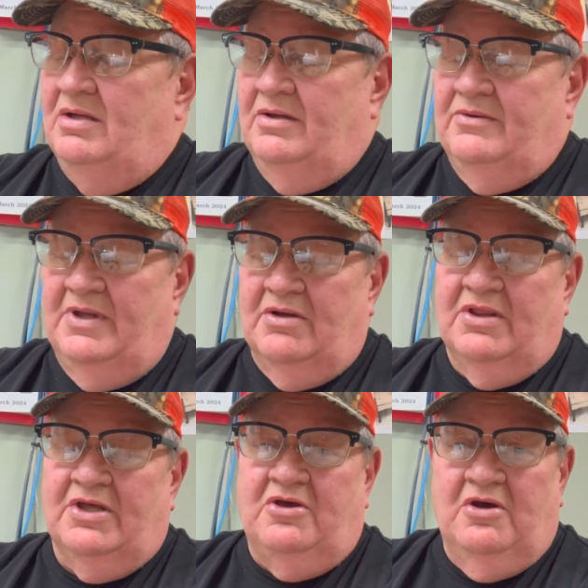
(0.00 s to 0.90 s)
the
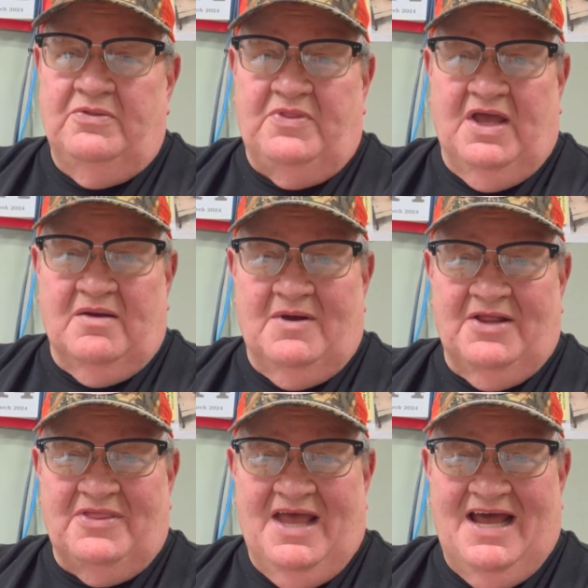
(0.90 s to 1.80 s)
only good thing
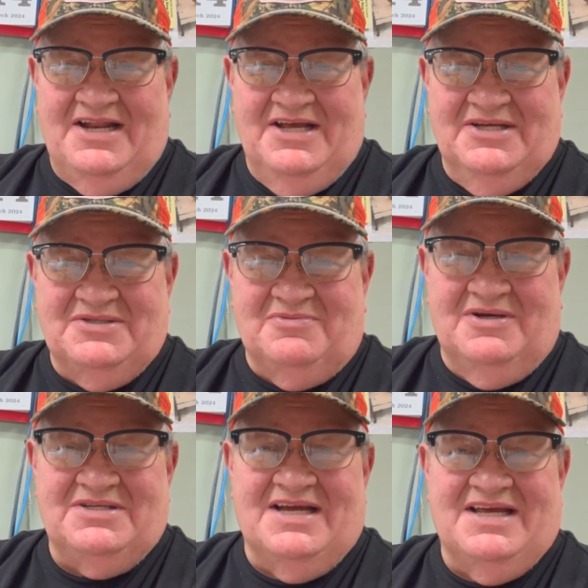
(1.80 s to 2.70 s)
about that is
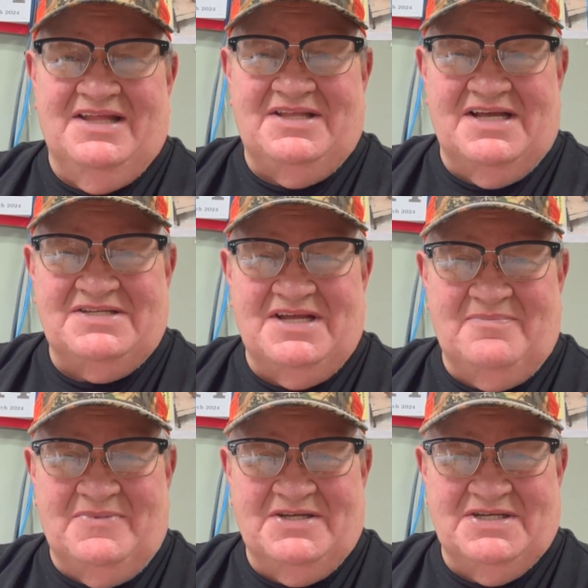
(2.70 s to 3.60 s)
once I get that
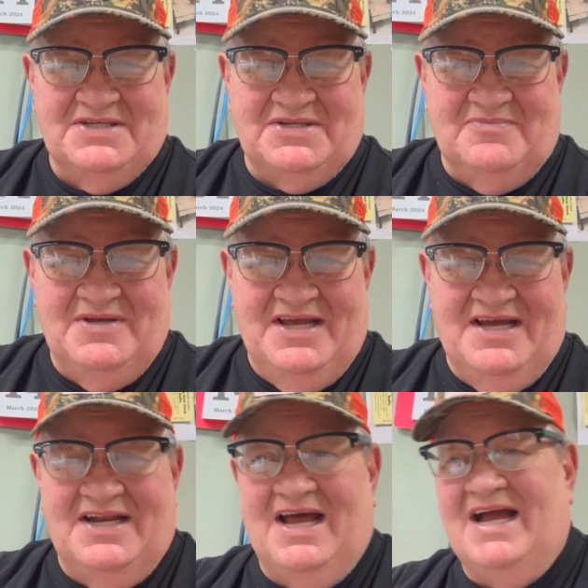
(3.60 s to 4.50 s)
septic system
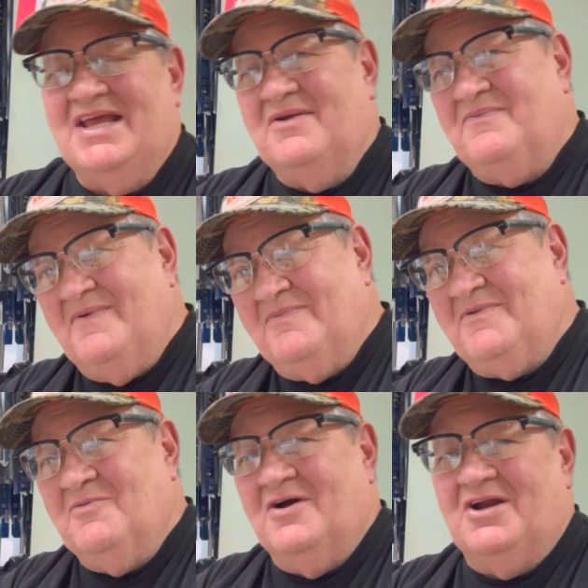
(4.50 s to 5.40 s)
in, I get
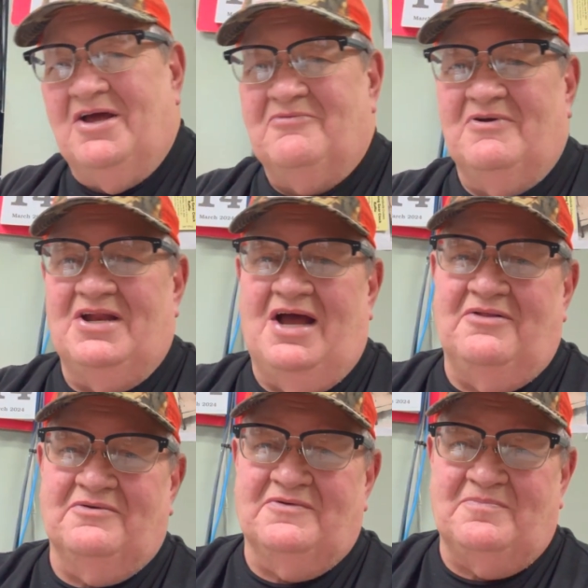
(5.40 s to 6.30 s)

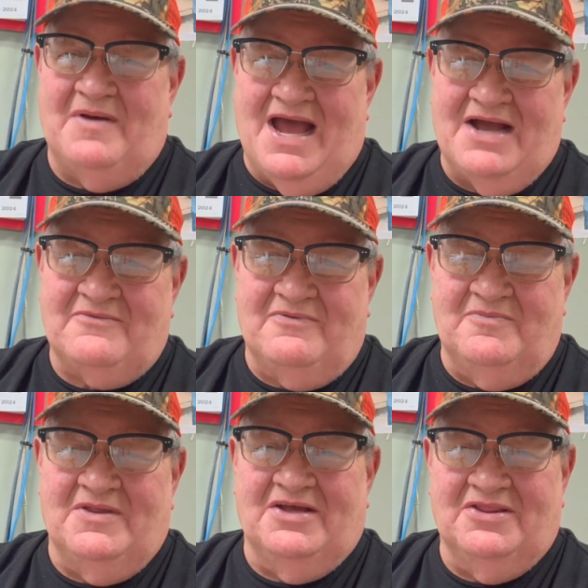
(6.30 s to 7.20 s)
$5,100 back
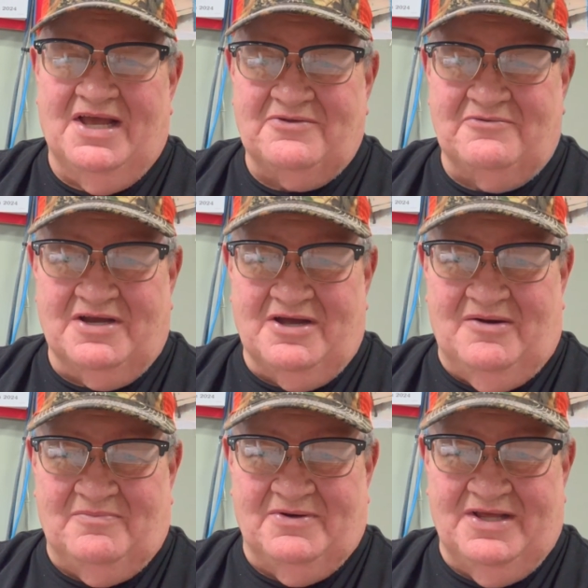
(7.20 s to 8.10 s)
from the electric
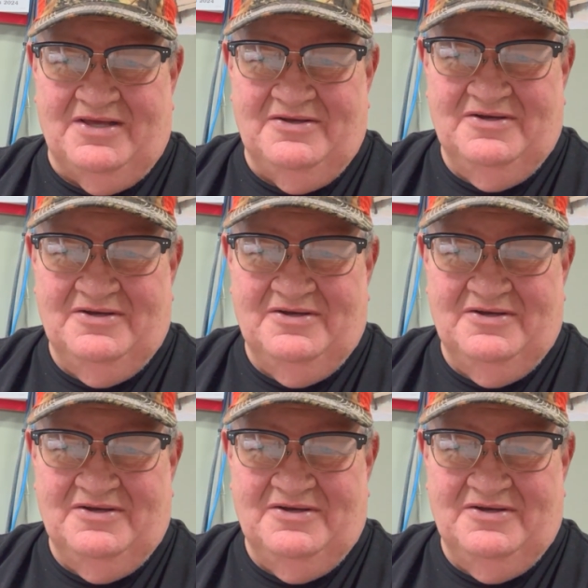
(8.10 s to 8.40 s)
company.